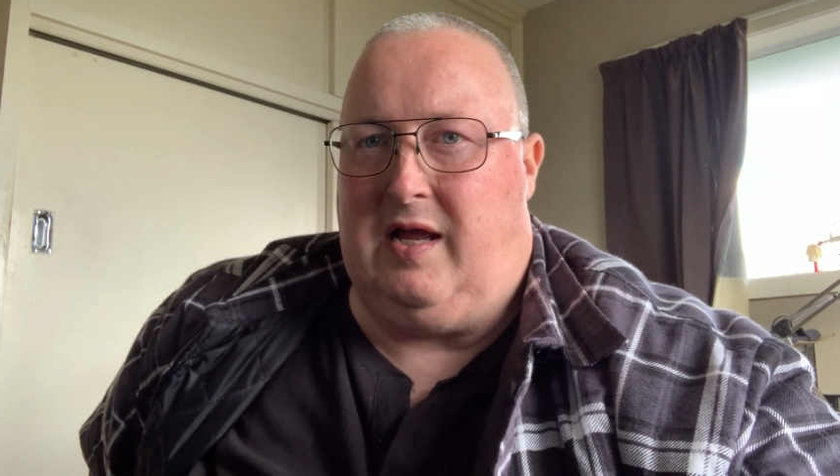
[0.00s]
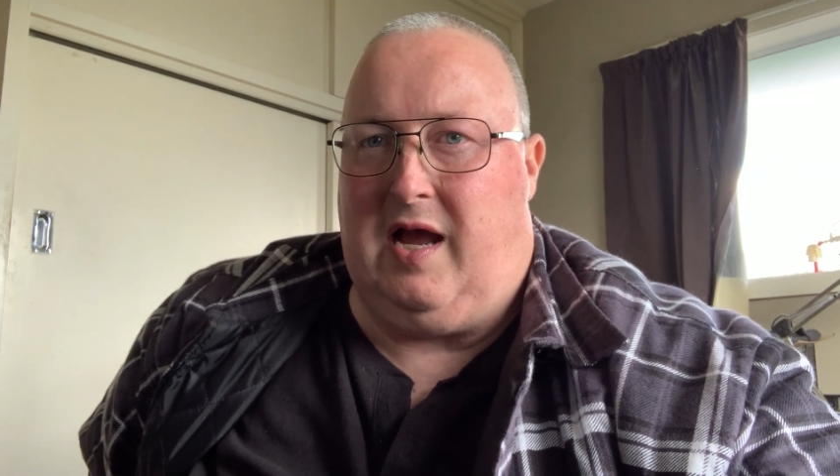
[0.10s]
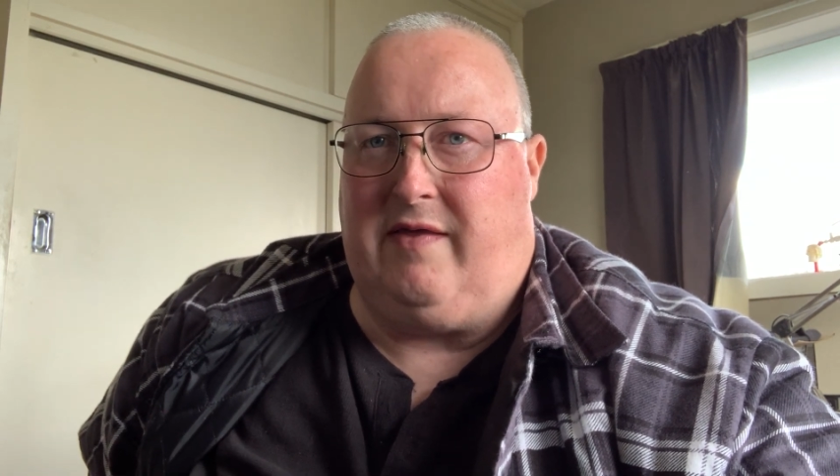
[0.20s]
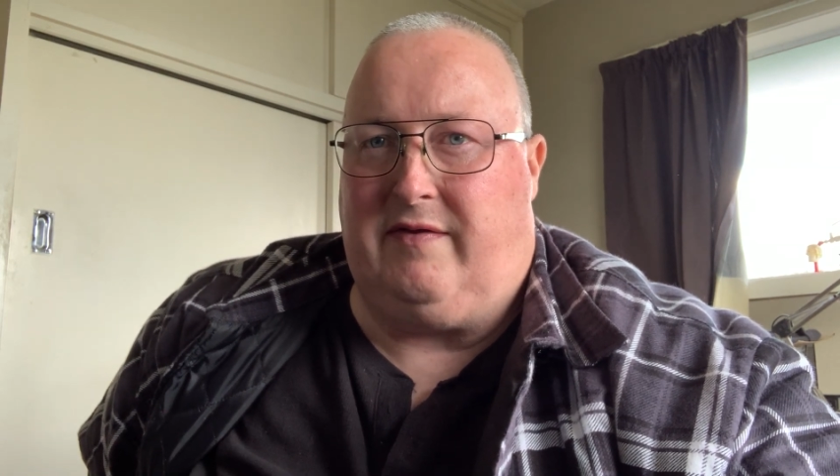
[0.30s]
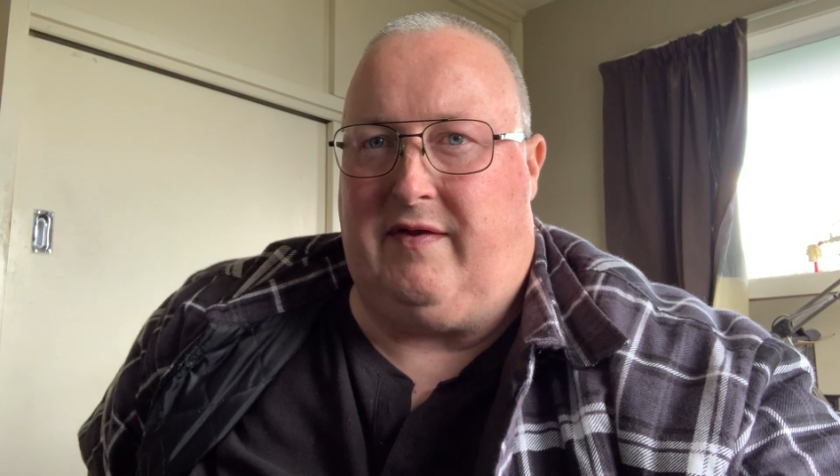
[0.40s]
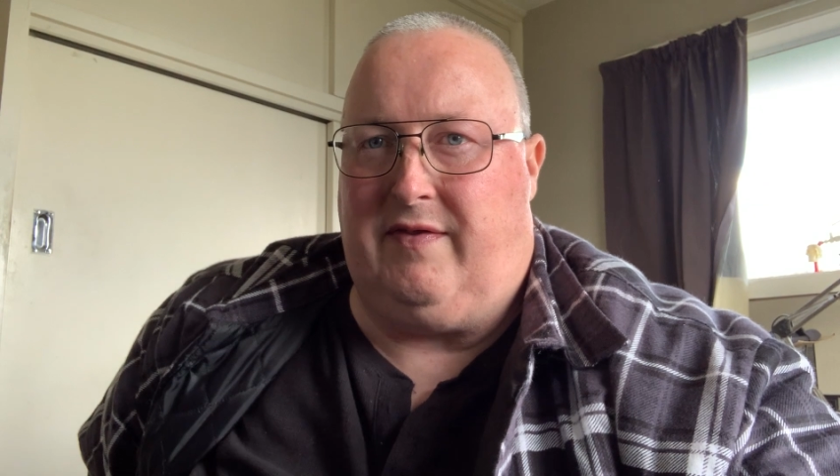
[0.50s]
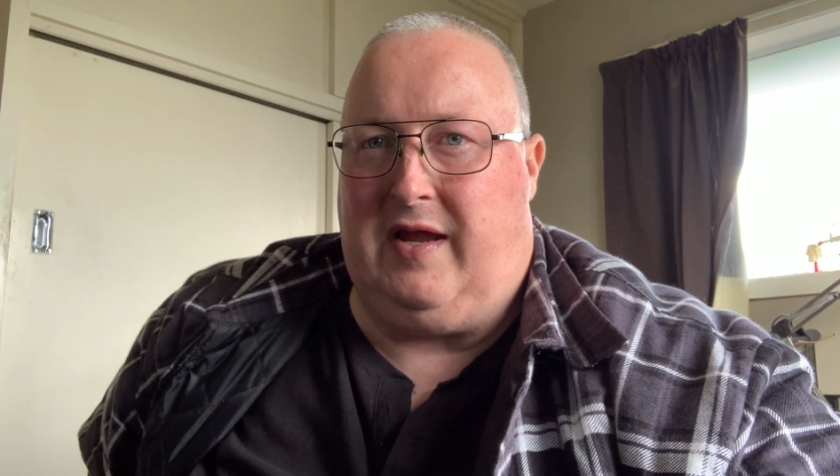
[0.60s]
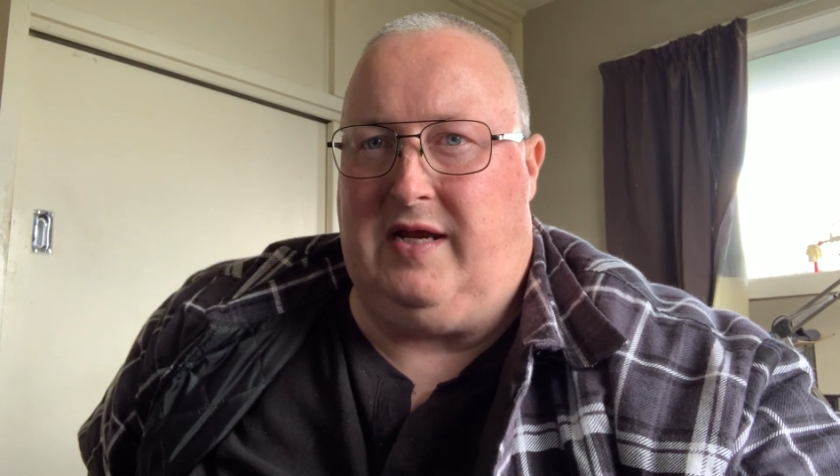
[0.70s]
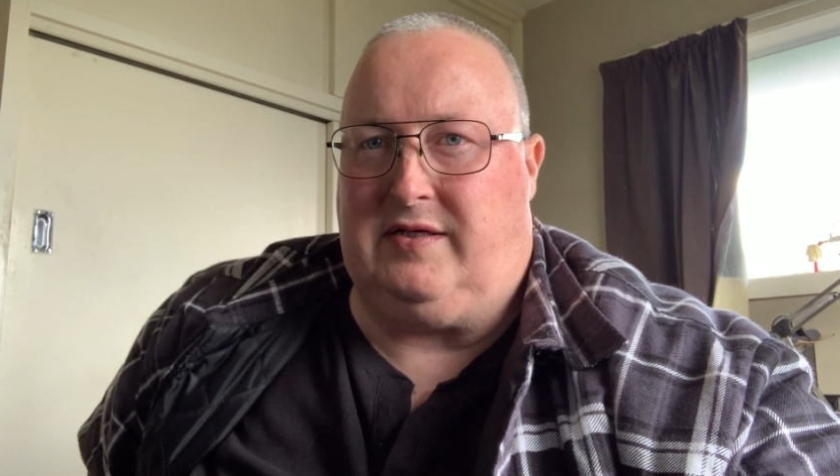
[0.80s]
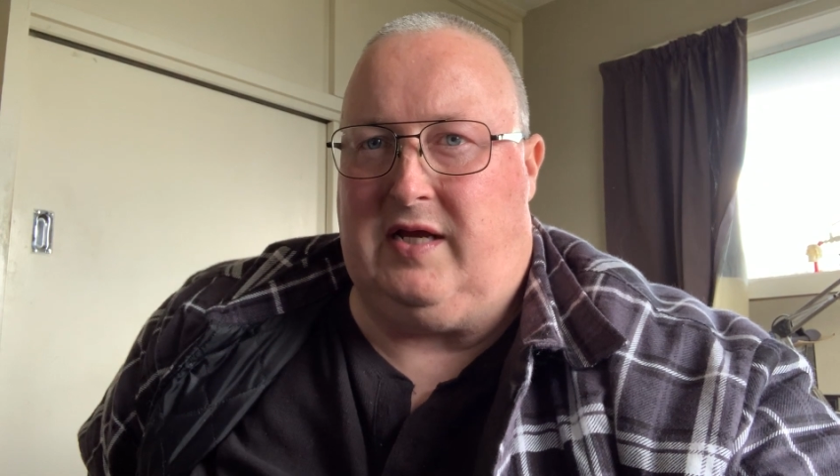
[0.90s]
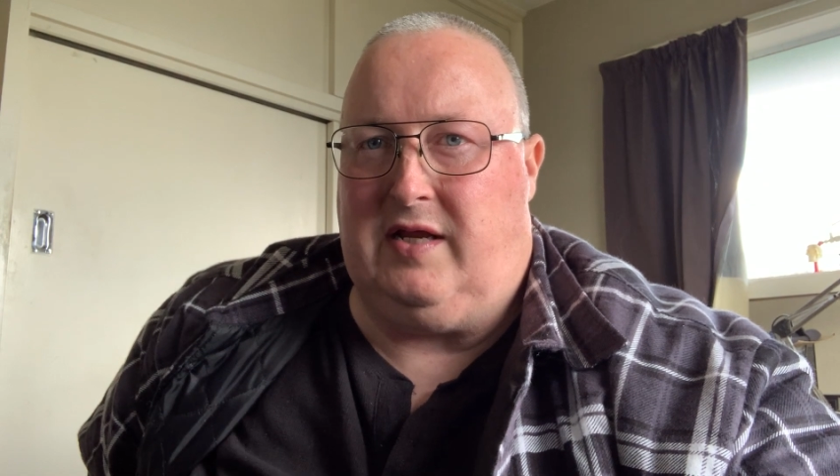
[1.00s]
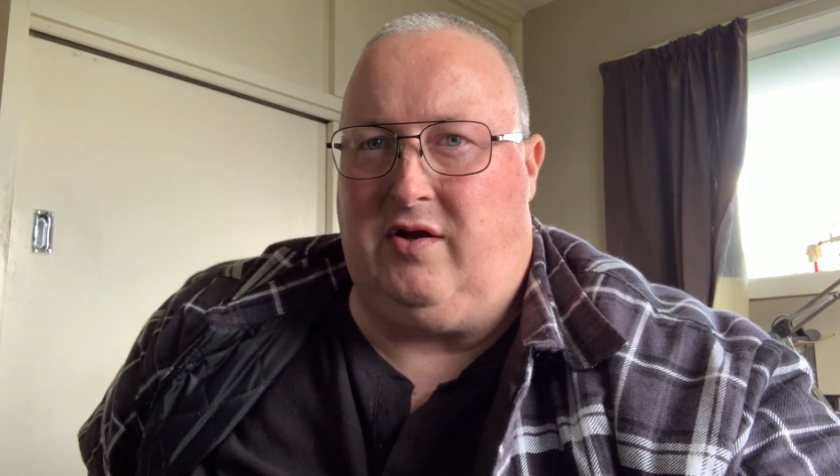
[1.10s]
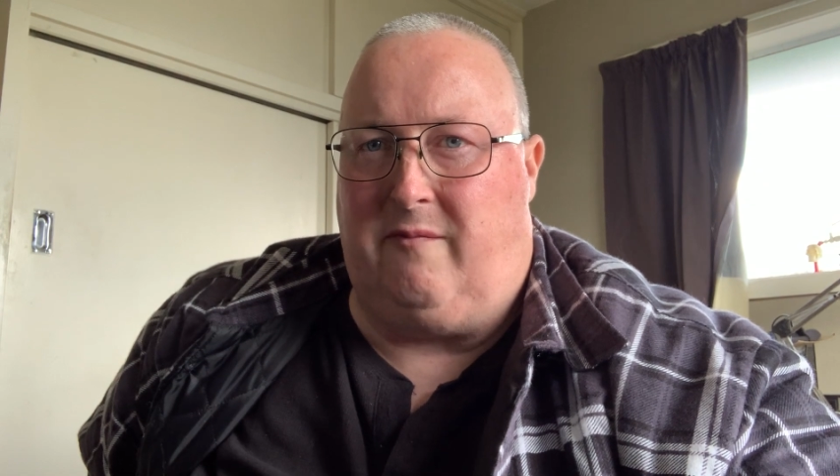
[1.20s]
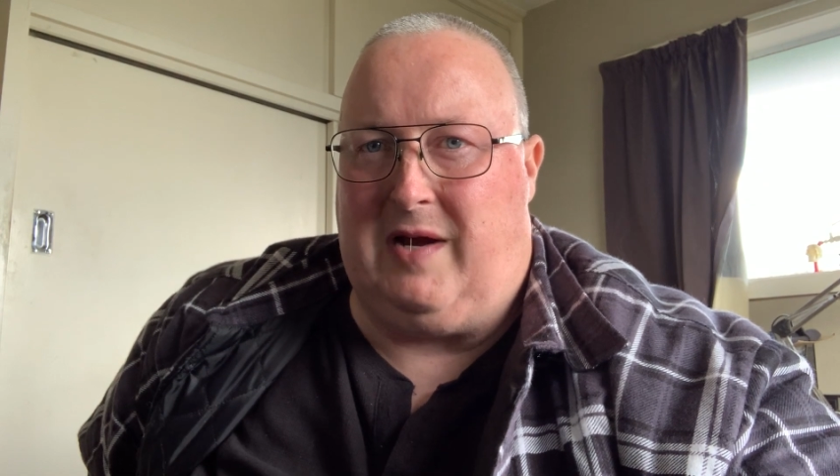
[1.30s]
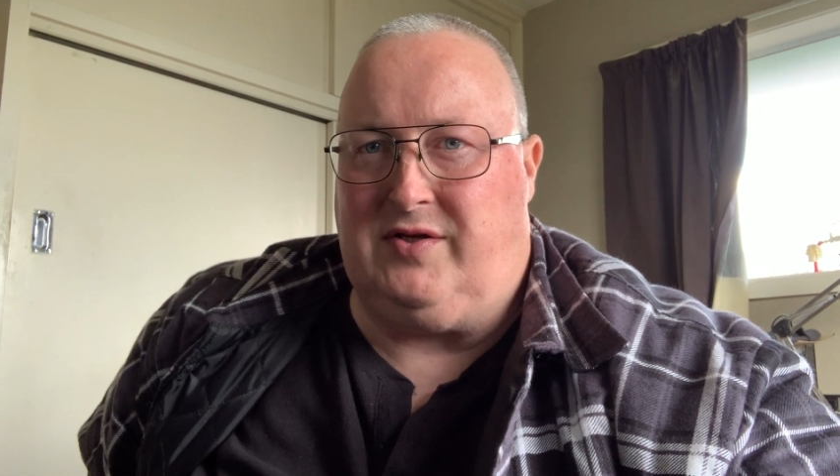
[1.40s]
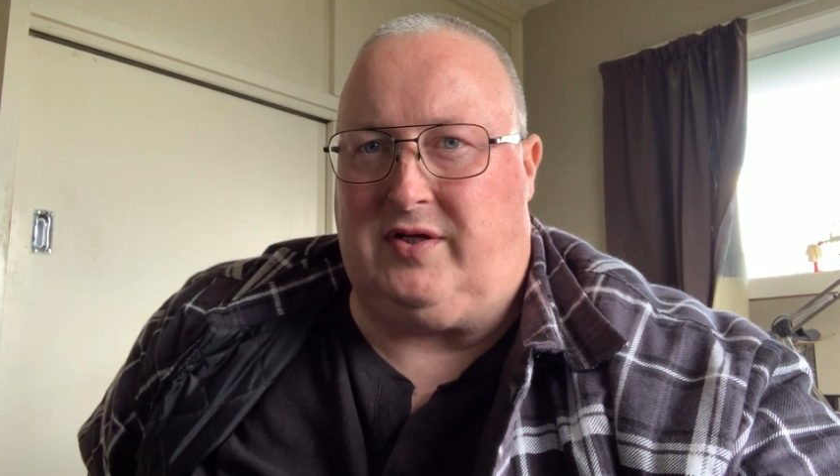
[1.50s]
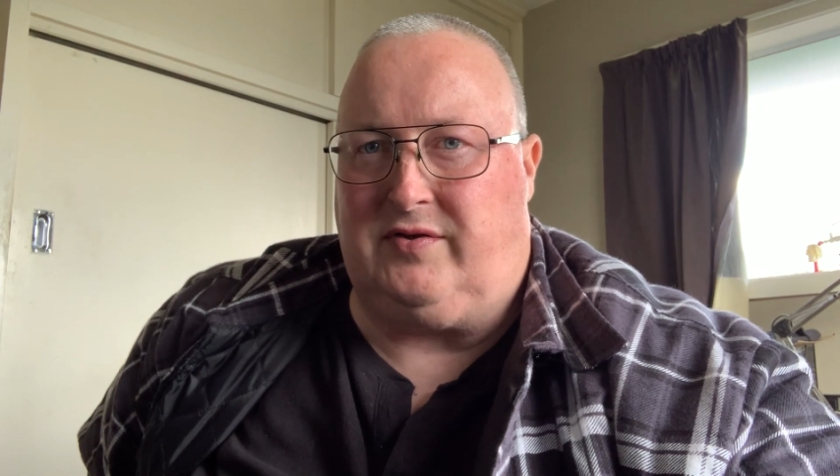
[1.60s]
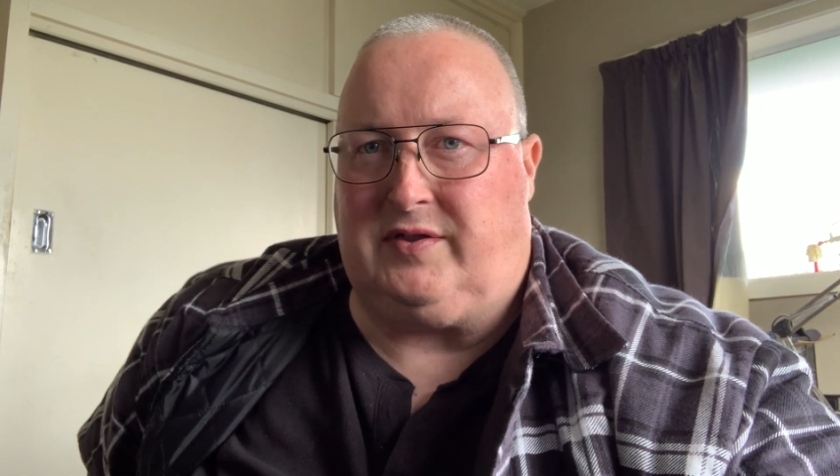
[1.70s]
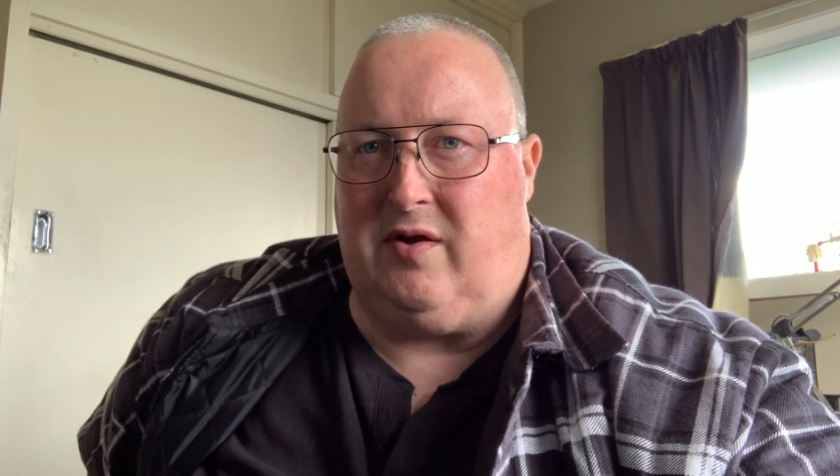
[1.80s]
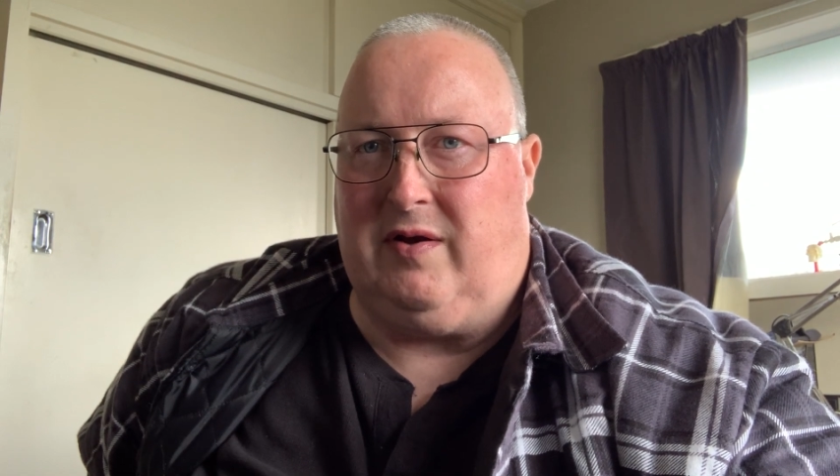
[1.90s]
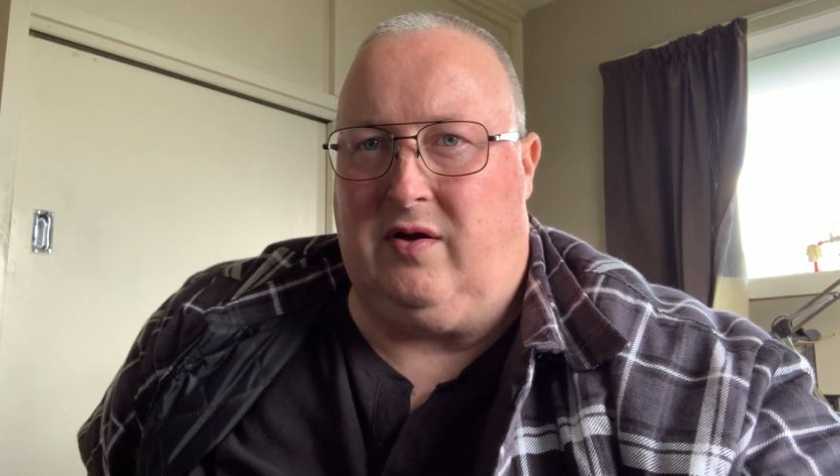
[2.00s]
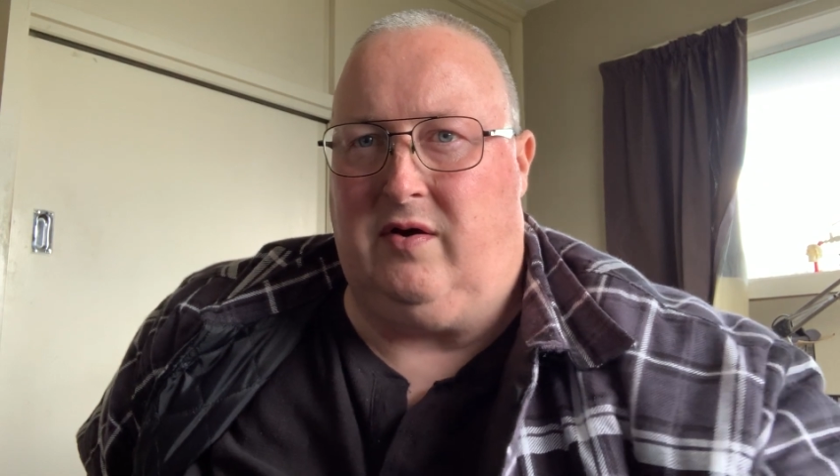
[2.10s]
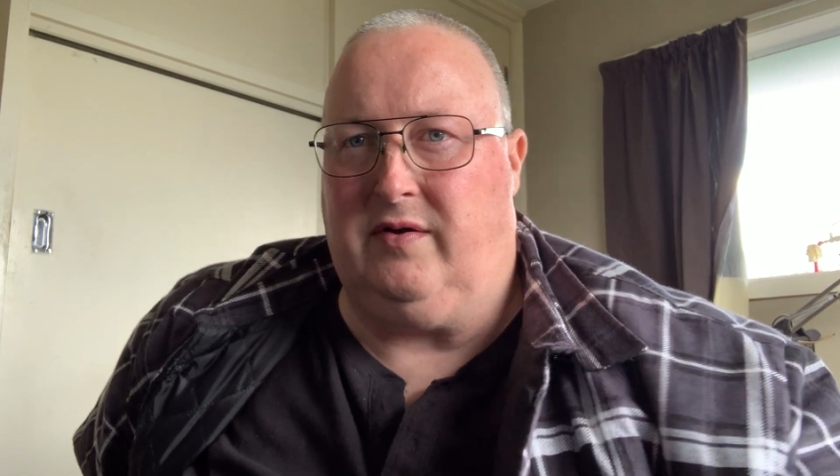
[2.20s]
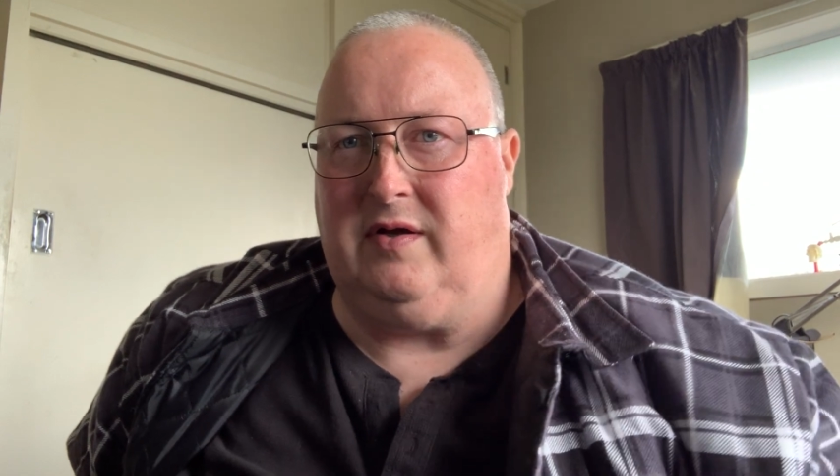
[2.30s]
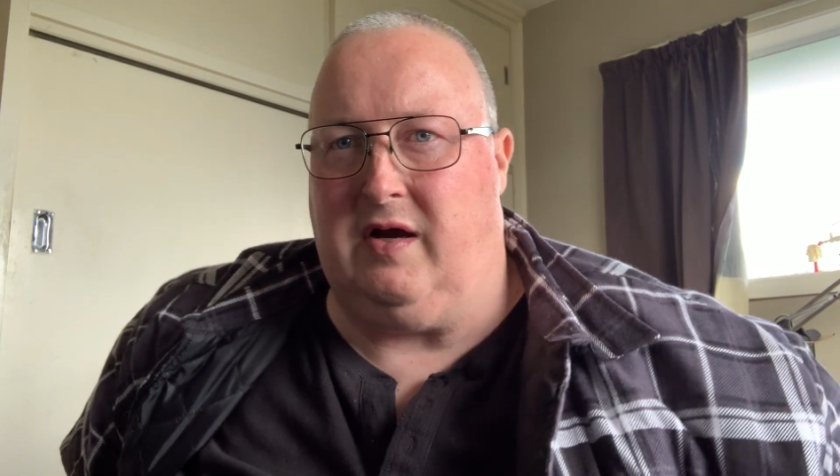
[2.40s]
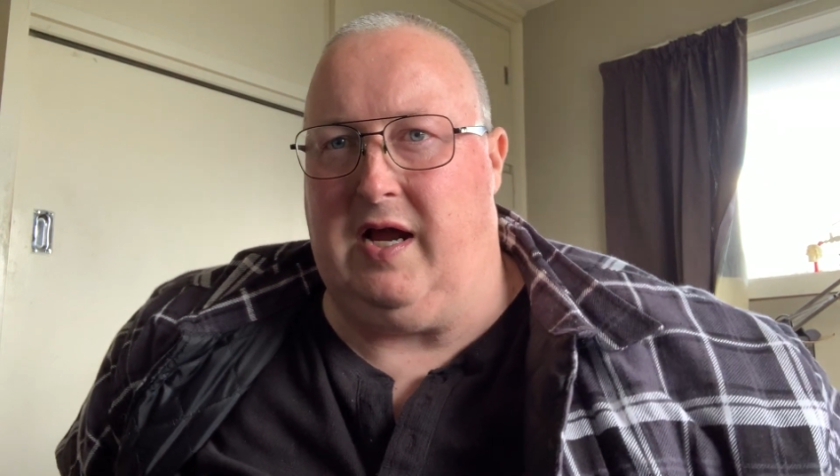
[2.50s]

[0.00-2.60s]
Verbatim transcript: other than that, uh, not much else going on.